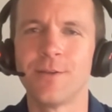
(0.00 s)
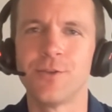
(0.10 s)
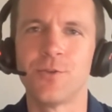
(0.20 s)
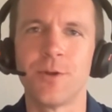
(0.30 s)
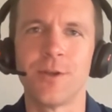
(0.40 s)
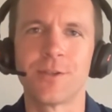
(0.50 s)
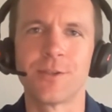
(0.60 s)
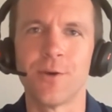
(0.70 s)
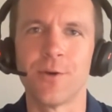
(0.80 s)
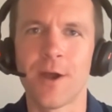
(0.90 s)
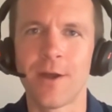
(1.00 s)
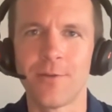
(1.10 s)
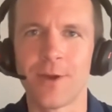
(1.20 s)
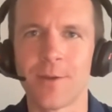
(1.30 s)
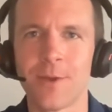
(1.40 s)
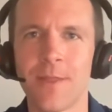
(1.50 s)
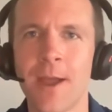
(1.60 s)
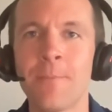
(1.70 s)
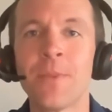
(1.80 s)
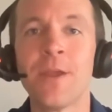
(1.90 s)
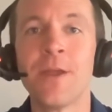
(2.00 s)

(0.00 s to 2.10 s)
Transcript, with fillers: to join us, so highly recommend that.